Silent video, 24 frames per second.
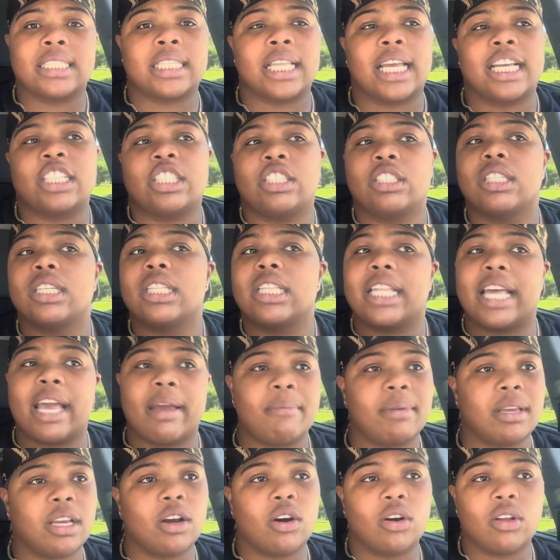Like, she'll let
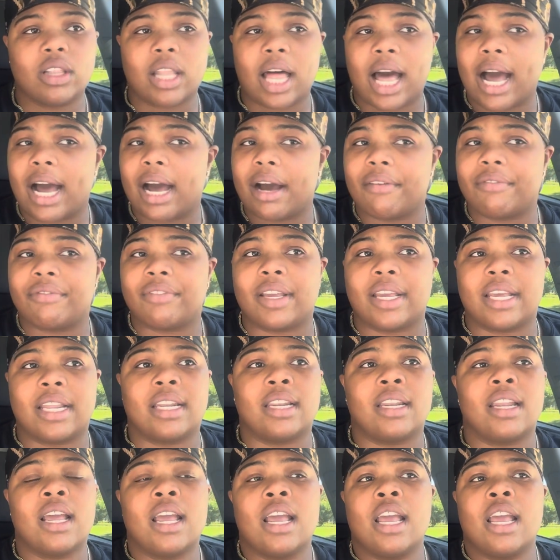me go live and